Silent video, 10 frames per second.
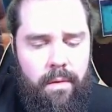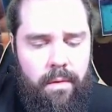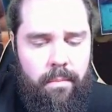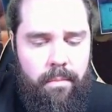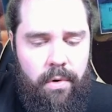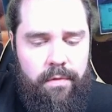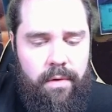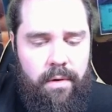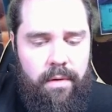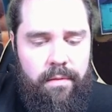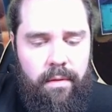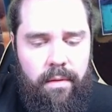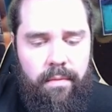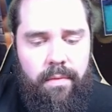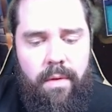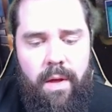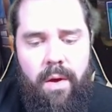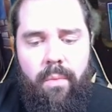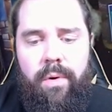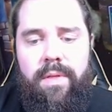Mercenaries,
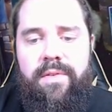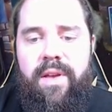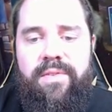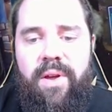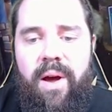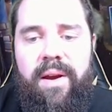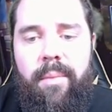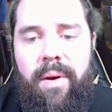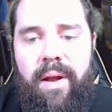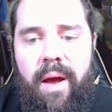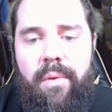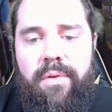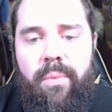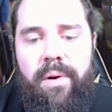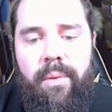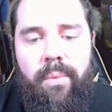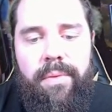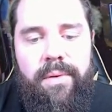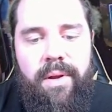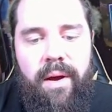what are these guys talking about? I always wondered
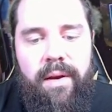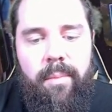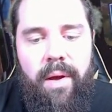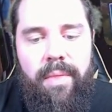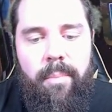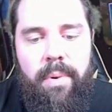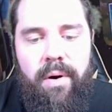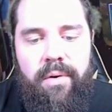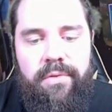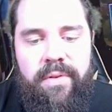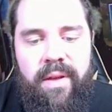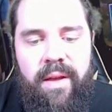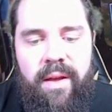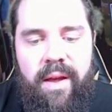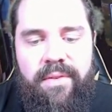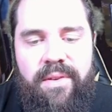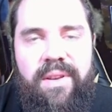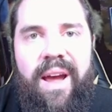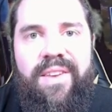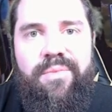what they're talking about. The purse has
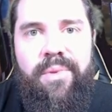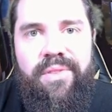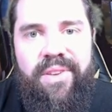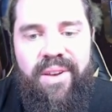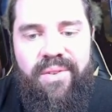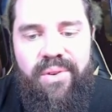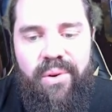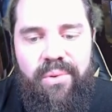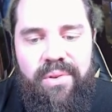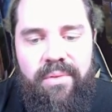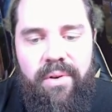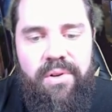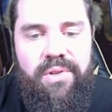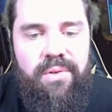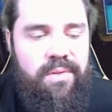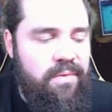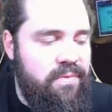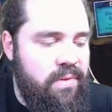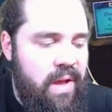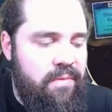enticements unknown to virtue. The
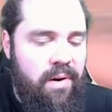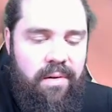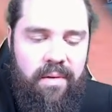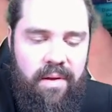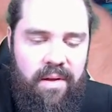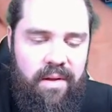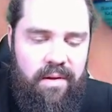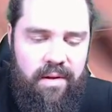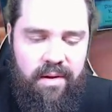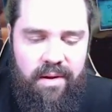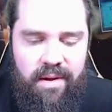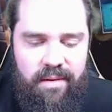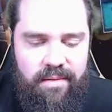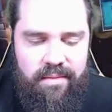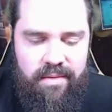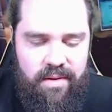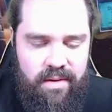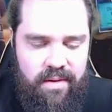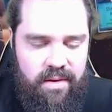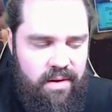flavor, oh,
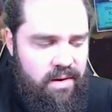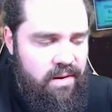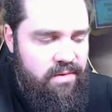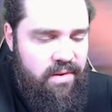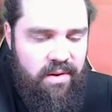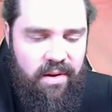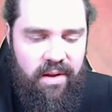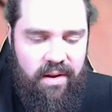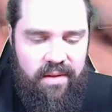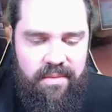it is good.